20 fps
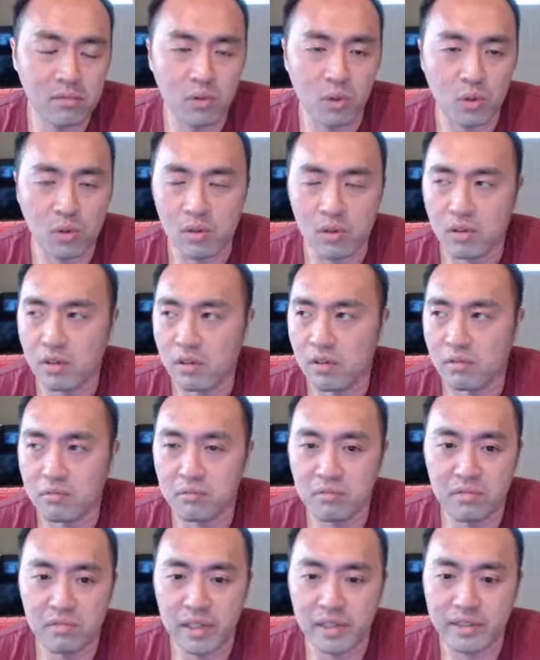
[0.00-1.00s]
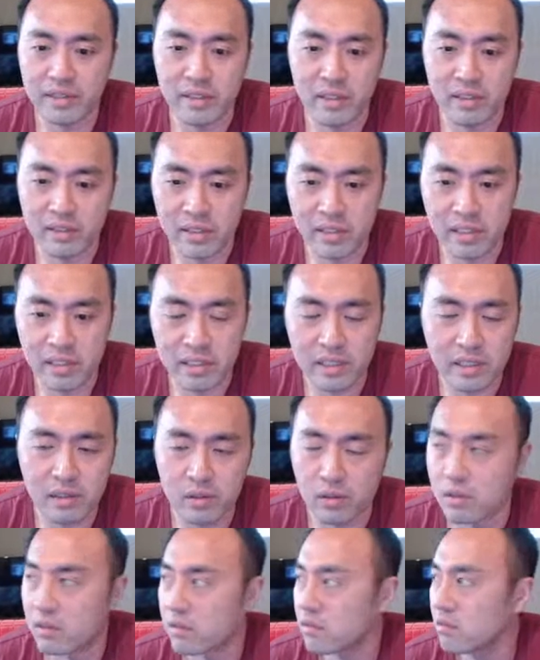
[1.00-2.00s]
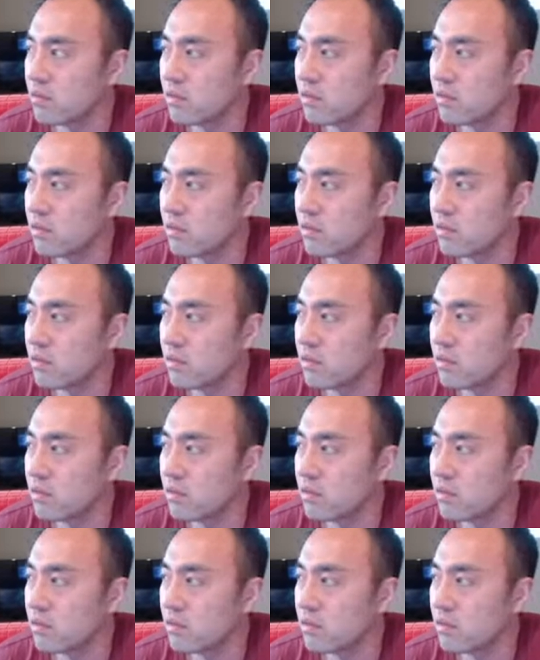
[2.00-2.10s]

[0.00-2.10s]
or AT&T or